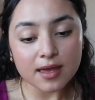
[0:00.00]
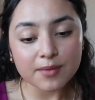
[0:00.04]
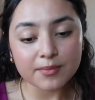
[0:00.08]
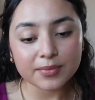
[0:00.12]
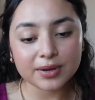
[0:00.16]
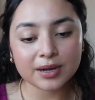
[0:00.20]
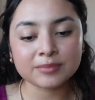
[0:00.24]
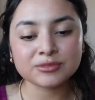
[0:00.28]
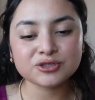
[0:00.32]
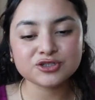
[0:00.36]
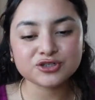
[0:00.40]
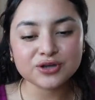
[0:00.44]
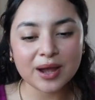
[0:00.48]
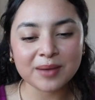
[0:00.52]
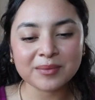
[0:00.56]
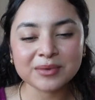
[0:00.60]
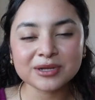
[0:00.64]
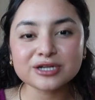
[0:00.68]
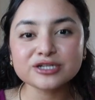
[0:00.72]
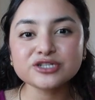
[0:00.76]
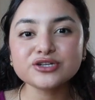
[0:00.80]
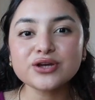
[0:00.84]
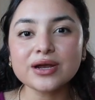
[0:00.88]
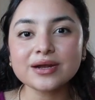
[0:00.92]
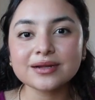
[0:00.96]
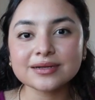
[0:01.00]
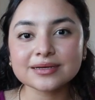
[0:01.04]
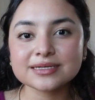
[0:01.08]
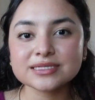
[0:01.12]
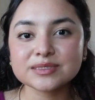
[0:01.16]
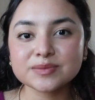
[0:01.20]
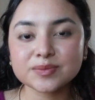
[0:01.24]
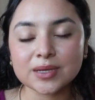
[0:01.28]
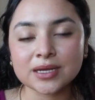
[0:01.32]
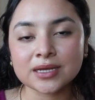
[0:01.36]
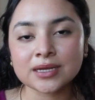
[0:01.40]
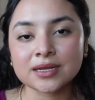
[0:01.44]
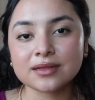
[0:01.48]
but I'm gonna try to
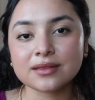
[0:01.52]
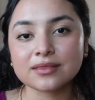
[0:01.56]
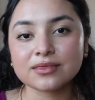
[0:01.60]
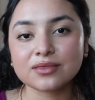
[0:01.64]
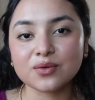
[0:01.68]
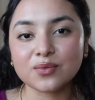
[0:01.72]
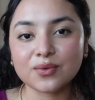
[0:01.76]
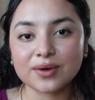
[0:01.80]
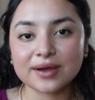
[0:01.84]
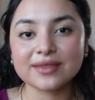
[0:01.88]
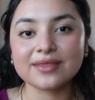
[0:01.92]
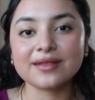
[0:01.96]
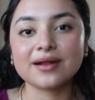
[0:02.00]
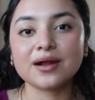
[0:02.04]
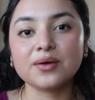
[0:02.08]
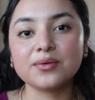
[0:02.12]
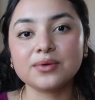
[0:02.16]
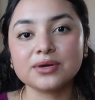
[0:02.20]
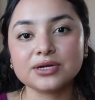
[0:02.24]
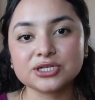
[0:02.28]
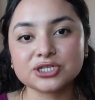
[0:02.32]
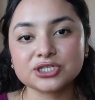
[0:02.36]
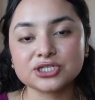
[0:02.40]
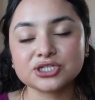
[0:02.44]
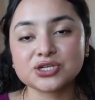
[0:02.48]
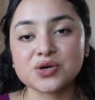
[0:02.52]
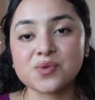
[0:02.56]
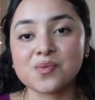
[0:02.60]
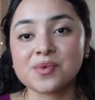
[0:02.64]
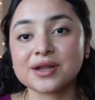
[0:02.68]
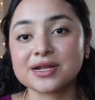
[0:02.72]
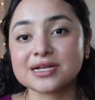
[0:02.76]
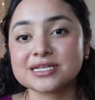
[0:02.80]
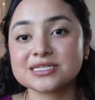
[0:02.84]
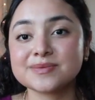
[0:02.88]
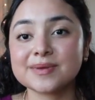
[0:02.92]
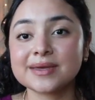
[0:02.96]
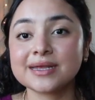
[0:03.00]
explain it the way that I wish someone
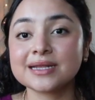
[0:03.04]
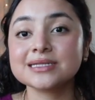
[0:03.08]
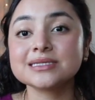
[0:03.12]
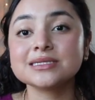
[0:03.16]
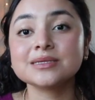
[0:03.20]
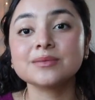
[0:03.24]
explained it